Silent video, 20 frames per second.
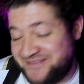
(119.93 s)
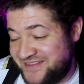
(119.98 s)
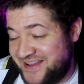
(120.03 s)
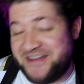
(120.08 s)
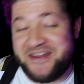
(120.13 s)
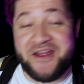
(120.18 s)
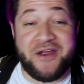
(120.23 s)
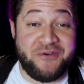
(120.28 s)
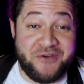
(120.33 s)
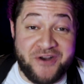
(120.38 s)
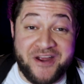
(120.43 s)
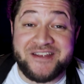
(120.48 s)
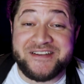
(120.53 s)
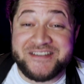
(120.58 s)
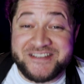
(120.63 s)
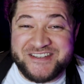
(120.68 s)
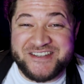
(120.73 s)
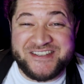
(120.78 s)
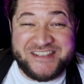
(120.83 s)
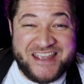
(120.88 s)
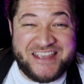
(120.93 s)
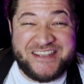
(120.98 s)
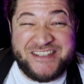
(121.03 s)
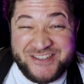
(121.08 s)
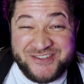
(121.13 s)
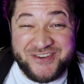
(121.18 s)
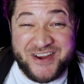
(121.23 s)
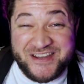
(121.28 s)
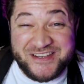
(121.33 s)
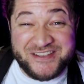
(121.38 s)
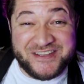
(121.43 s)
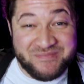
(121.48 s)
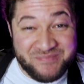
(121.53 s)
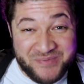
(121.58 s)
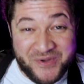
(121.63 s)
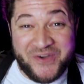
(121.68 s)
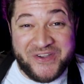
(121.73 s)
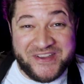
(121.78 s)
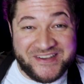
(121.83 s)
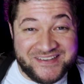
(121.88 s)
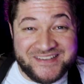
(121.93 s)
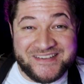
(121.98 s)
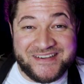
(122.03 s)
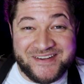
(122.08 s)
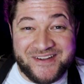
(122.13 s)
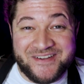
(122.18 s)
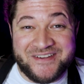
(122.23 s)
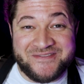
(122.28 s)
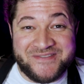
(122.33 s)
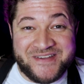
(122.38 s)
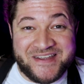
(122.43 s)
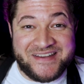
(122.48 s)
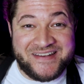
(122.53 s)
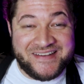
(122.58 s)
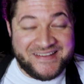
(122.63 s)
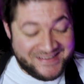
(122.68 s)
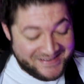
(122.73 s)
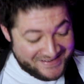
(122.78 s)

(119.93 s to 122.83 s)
I know, right? Let's just get straight to the point. You know what I mean?